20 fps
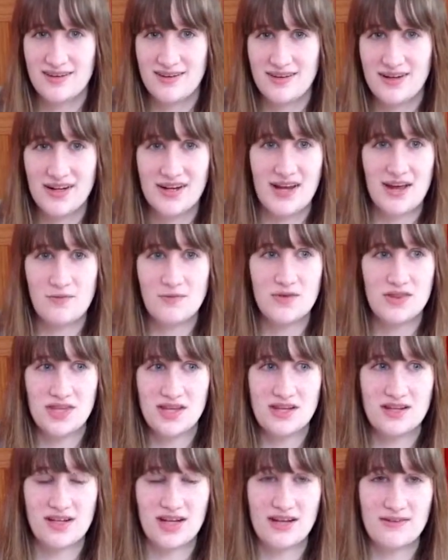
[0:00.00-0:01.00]
Not
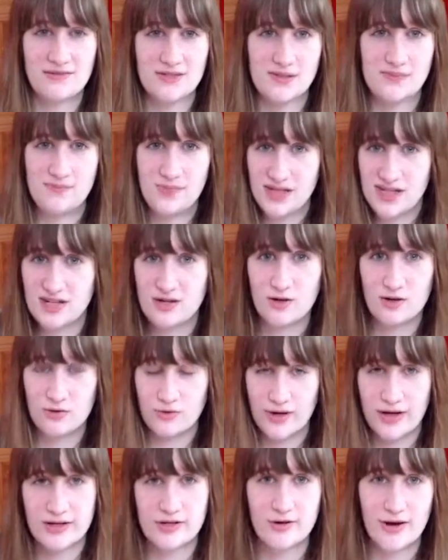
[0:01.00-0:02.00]
everything in life is big or
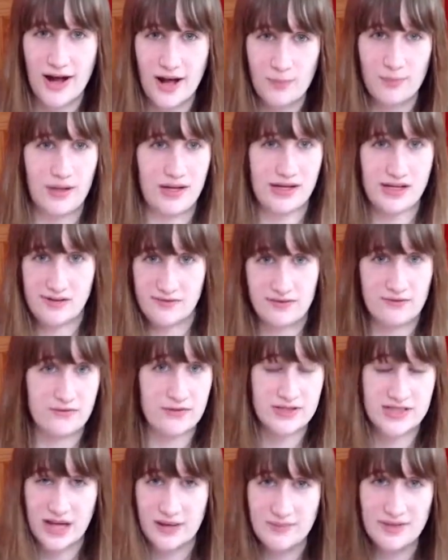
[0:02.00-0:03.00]
grand or epic, even for
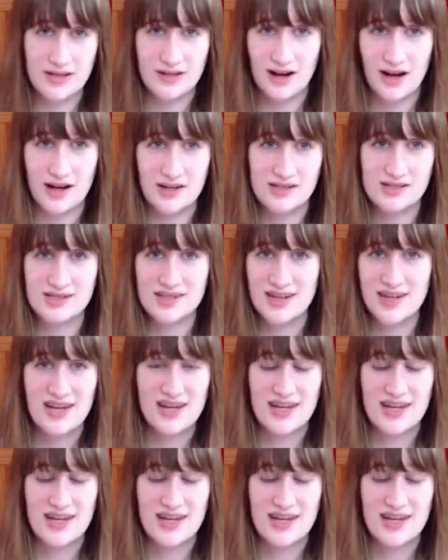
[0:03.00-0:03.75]
demigods.